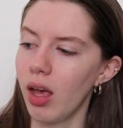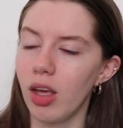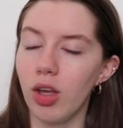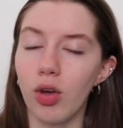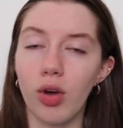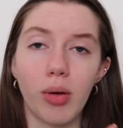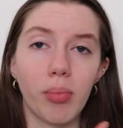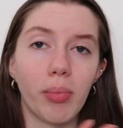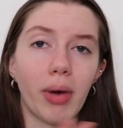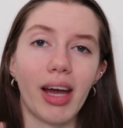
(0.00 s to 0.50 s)
You
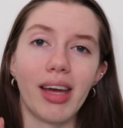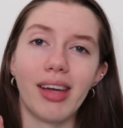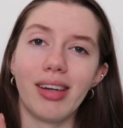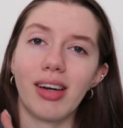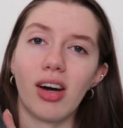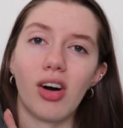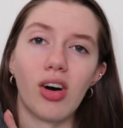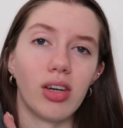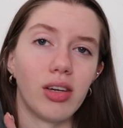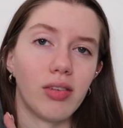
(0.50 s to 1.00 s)
can buy it in
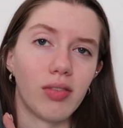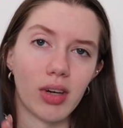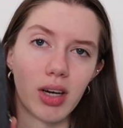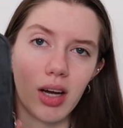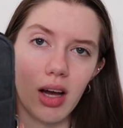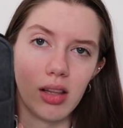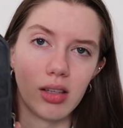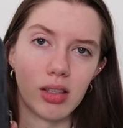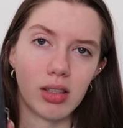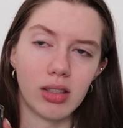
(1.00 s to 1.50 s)
all different
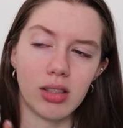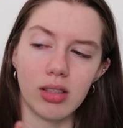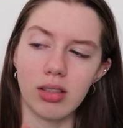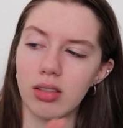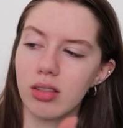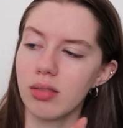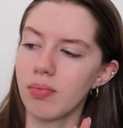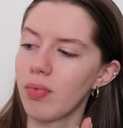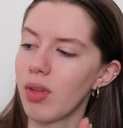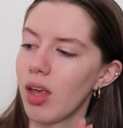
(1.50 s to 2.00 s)

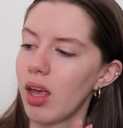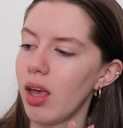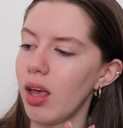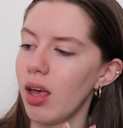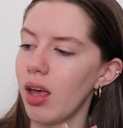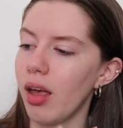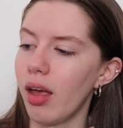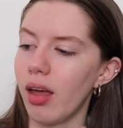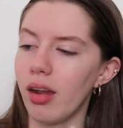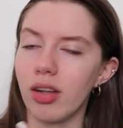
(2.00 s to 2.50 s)
colors
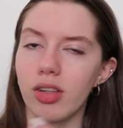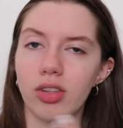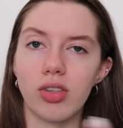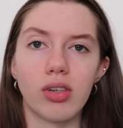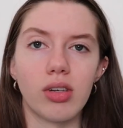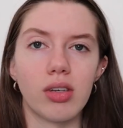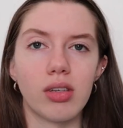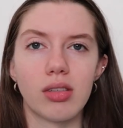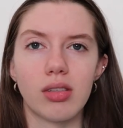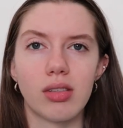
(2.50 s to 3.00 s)
and it's
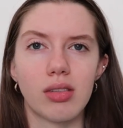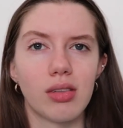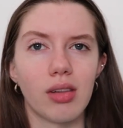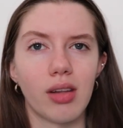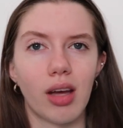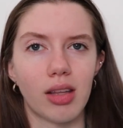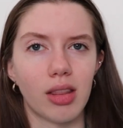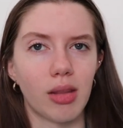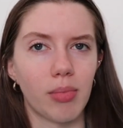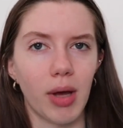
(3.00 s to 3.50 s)
just
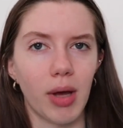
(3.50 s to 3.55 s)
like the